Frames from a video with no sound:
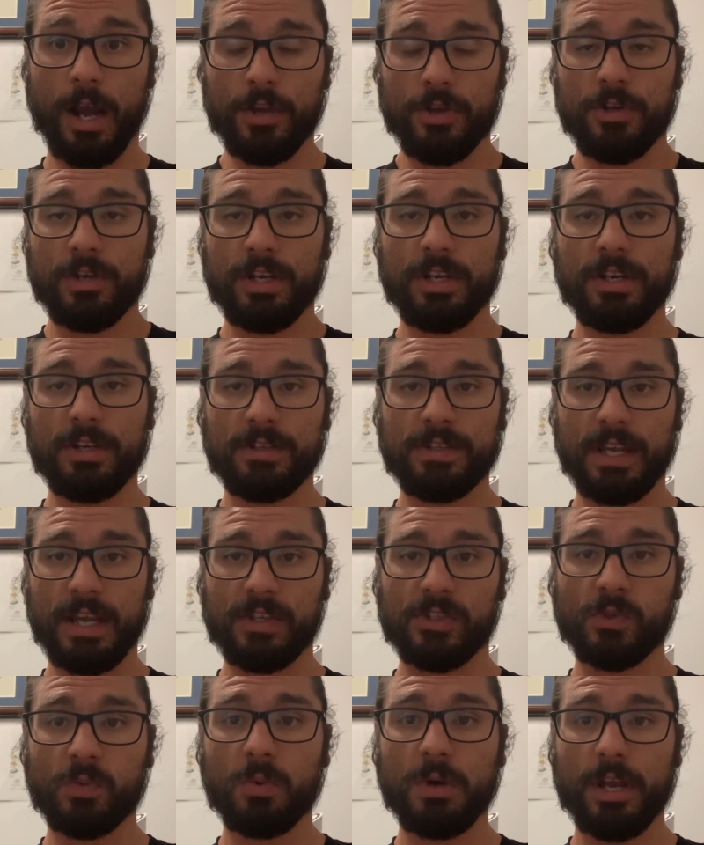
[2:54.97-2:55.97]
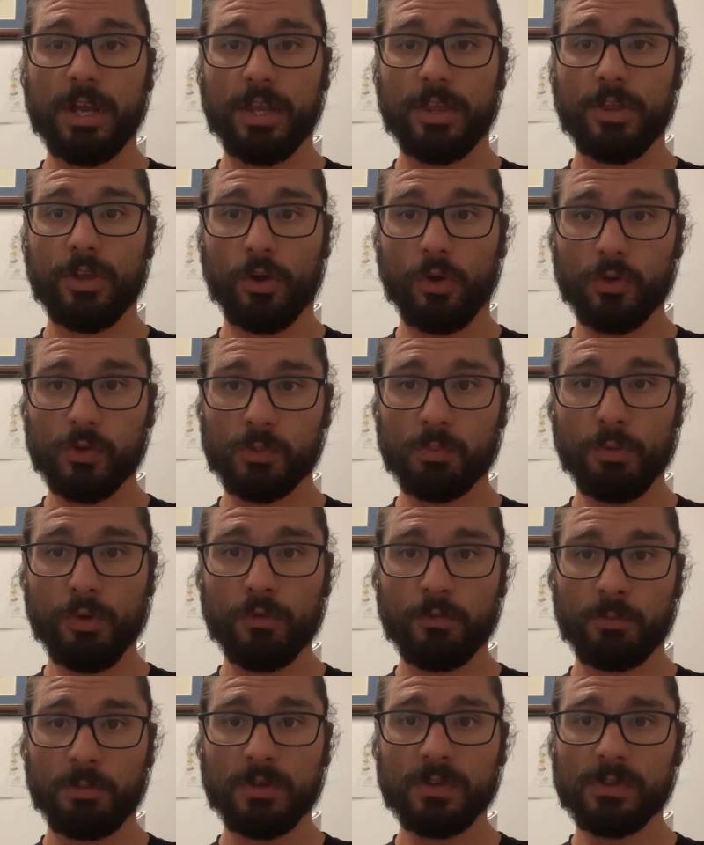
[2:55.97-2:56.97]
You need to test where those
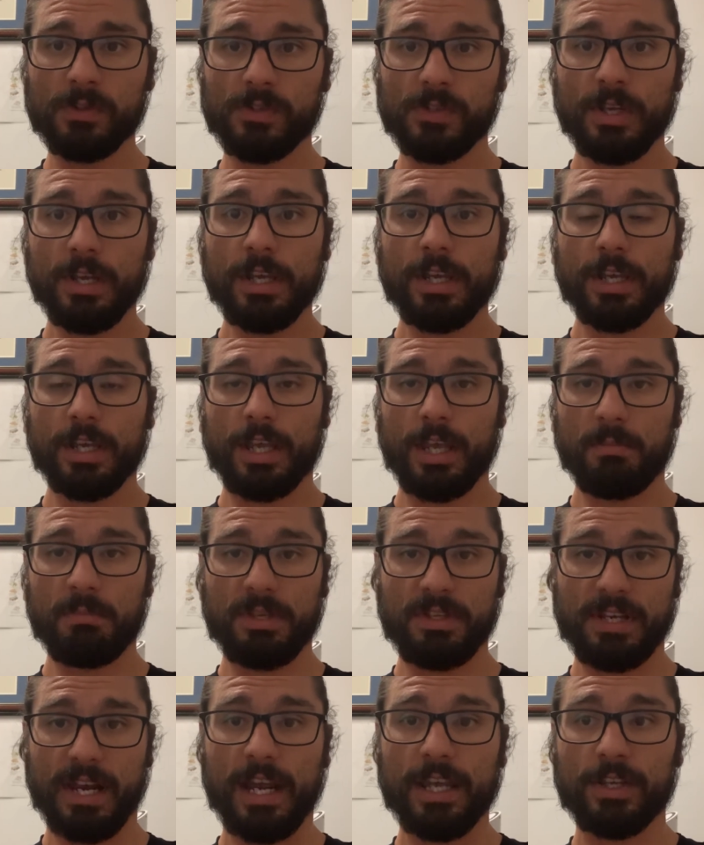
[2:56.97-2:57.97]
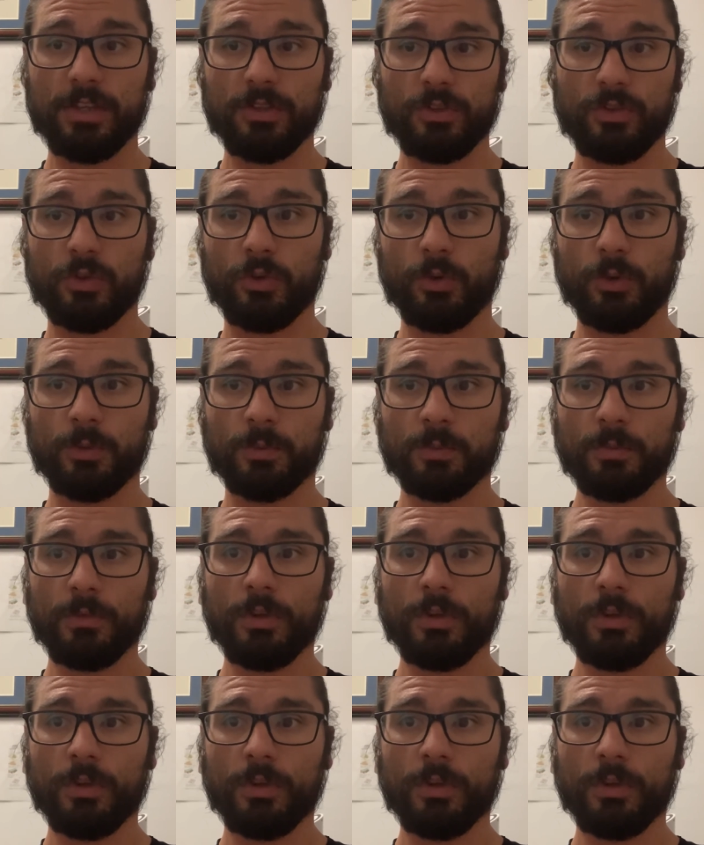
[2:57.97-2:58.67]
movements can be taken to.